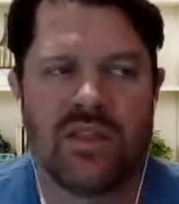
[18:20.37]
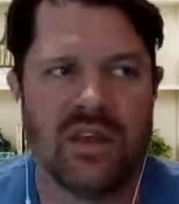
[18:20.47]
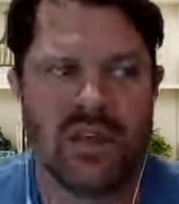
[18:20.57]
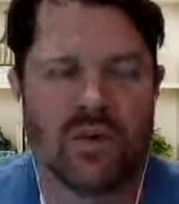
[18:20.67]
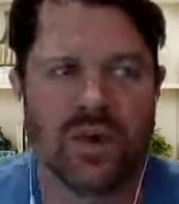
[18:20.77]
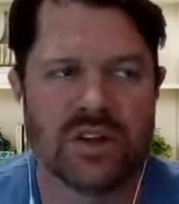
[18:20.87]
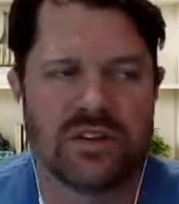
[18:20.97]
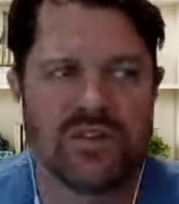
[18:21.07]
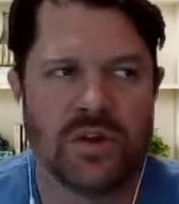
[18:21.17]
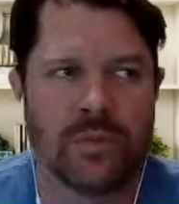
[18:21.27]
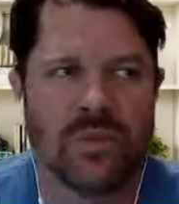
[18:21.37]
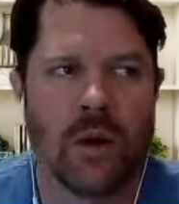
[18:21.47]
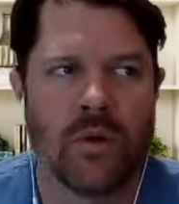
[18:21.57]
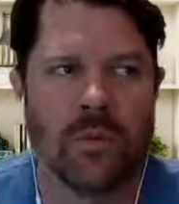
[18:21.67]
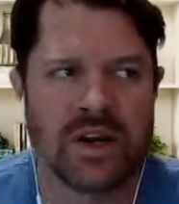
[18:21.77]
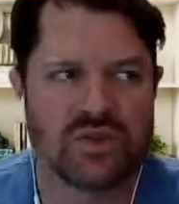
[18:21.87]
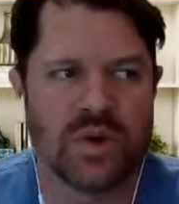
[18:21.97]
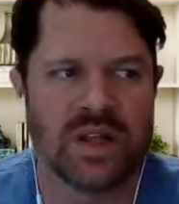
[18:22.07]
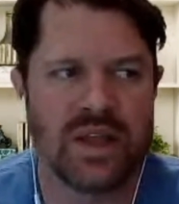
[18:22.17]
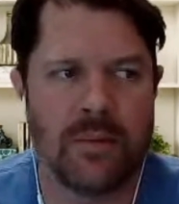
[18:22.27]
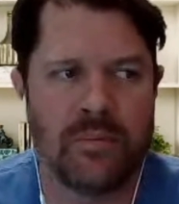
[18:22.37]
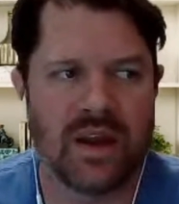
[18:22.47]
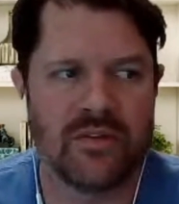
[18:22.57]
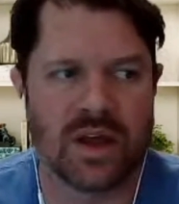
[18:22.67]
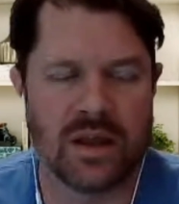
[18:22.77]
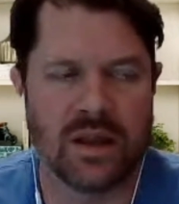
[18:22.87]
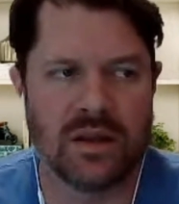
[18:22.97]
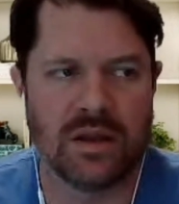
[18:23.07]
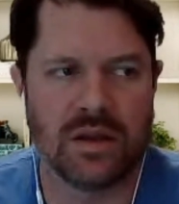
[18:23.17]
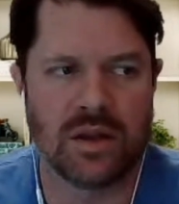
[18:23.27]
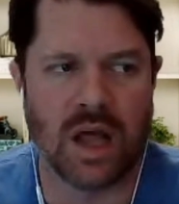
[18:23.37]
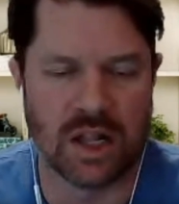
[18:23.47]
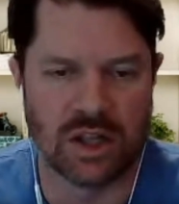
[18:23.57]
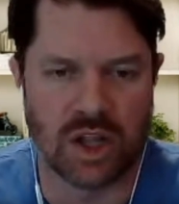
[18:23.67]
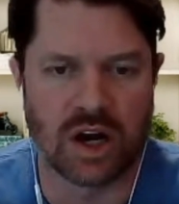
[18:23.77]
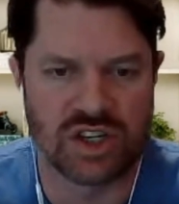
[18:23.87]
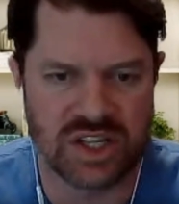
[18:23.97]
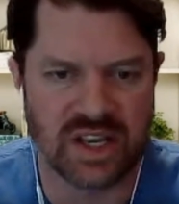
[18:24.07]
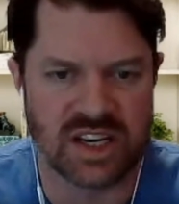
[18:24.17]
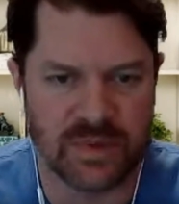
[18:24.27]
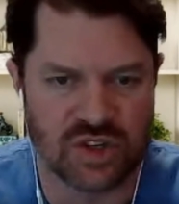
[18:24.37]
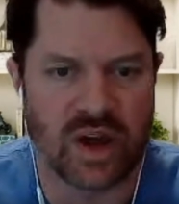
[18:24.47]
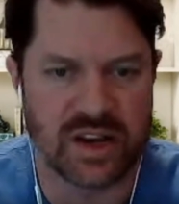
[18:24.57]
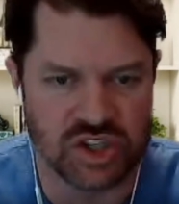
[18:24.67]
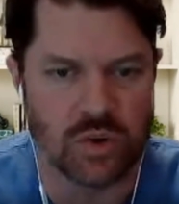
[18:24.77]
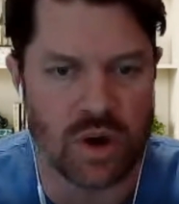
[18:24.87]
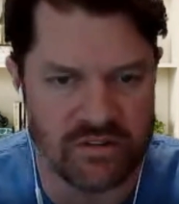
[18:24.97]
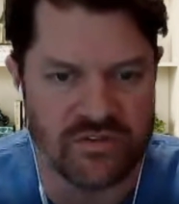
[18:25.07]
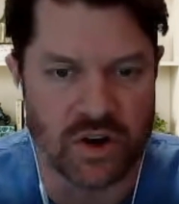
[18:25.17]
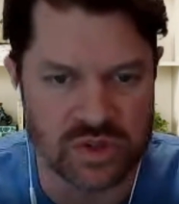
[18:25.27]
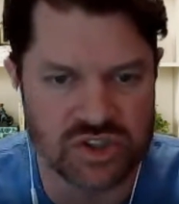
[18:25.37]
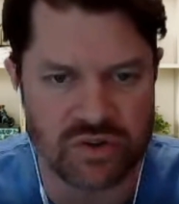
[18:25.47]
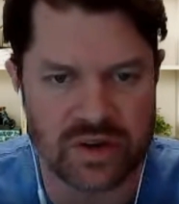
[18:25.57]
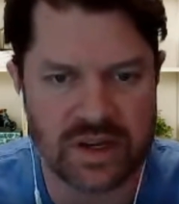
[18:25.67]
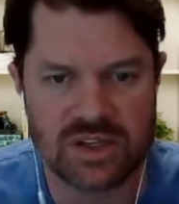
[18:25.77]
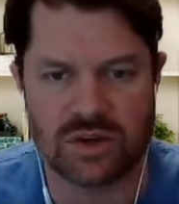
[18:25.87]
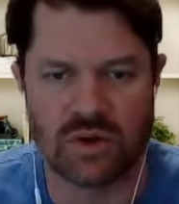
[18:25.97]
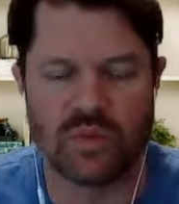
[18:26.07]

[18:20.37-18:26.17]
the realtor view on mobile, but it's really a bit of a large thing to be trying to do on a phone screen. So you